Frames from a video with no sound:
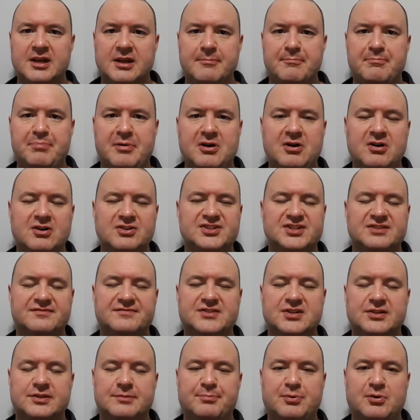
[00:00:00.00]

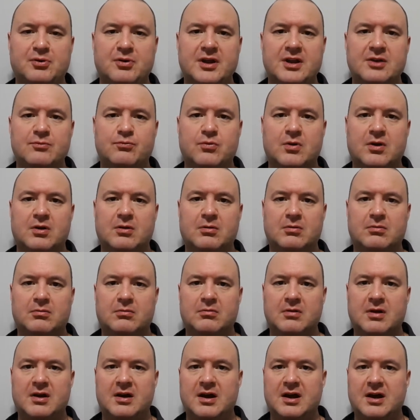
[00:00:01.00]
impulsive to the point
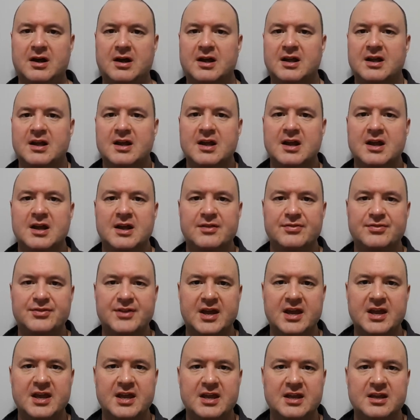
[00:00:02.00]
where
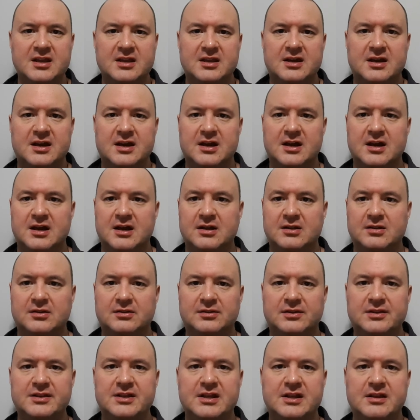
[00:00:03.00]
they
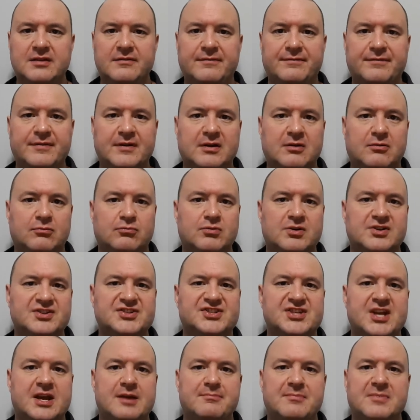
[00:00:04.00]
leave
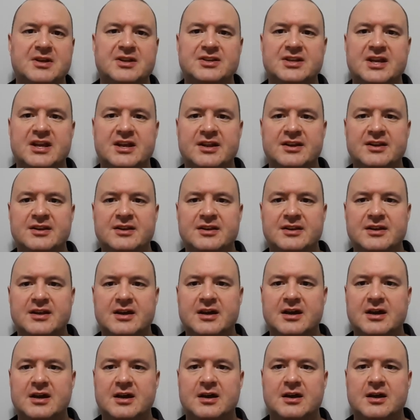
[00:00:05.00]
resentment in
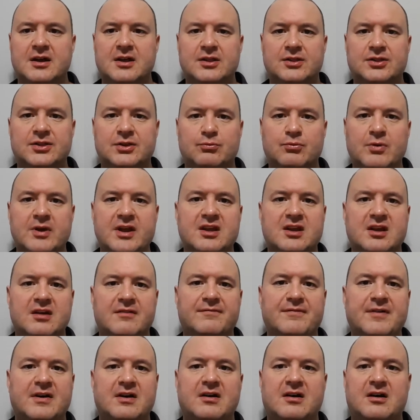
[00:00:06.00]
the wake
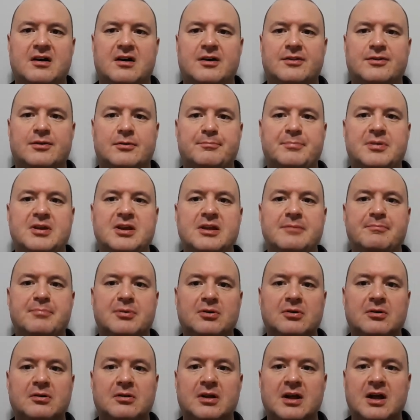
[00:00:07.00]
of other
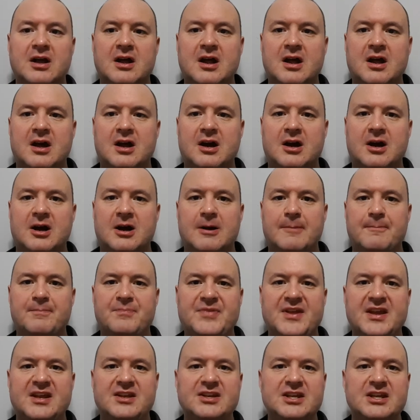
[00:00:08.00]
people
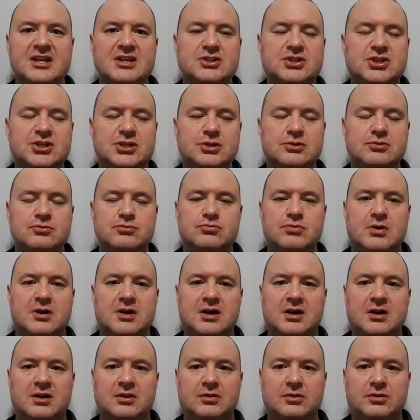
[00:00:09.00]
um, they need to
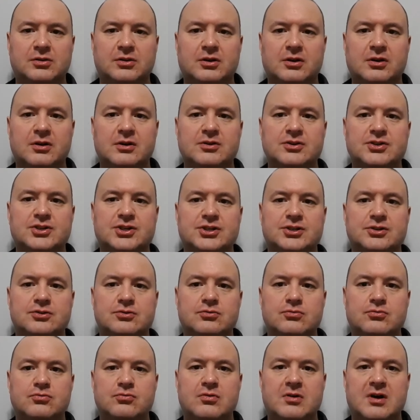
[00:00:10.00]
uh, learn
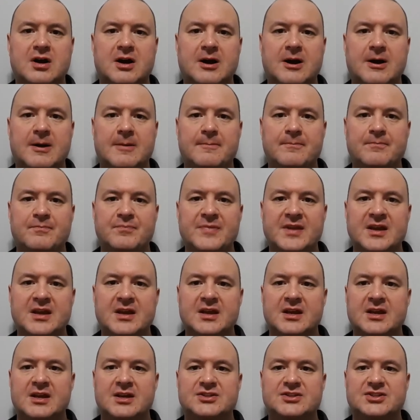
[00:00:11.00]
to um,
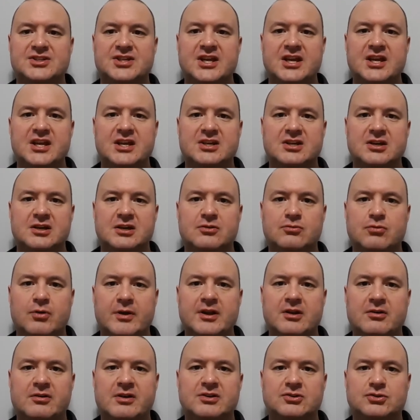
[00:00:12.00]
take a
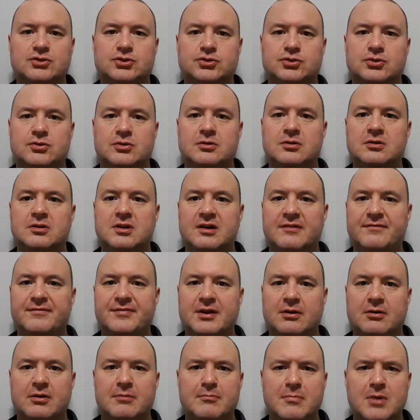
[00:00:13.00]
greater control
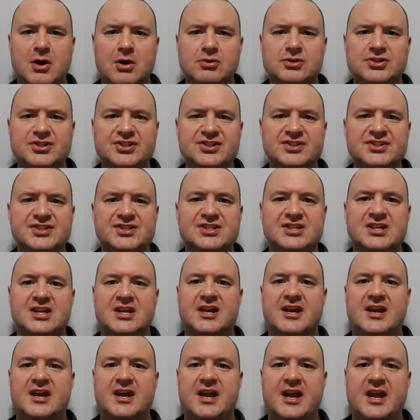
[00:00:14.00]
of their emotions
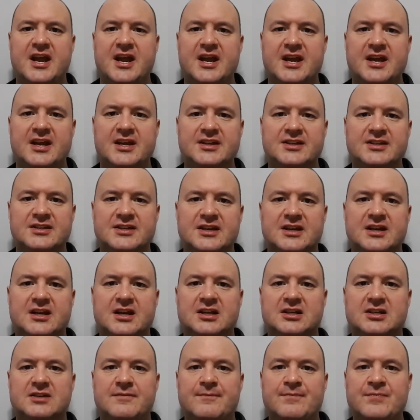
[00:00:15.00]
and
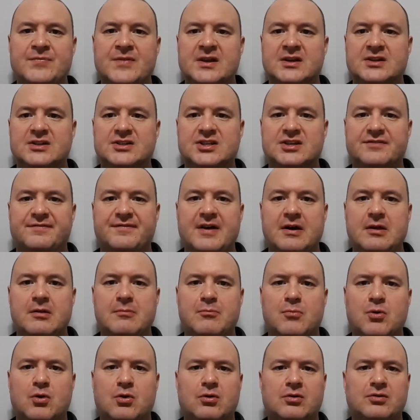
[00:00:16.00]
uh,
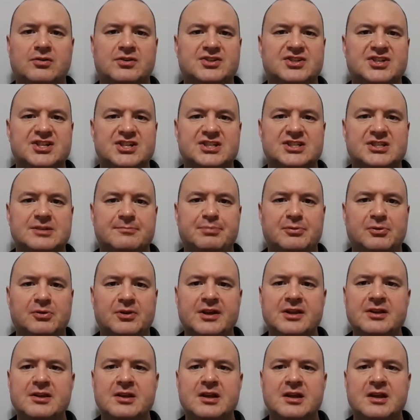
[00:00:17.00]
develop more
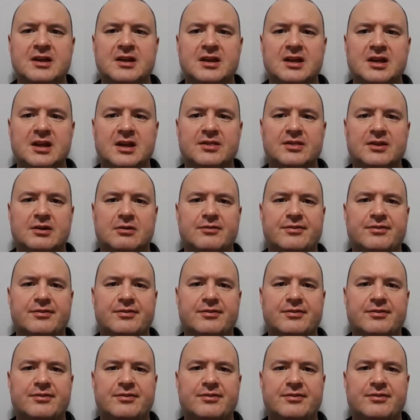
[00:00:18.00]
discipline in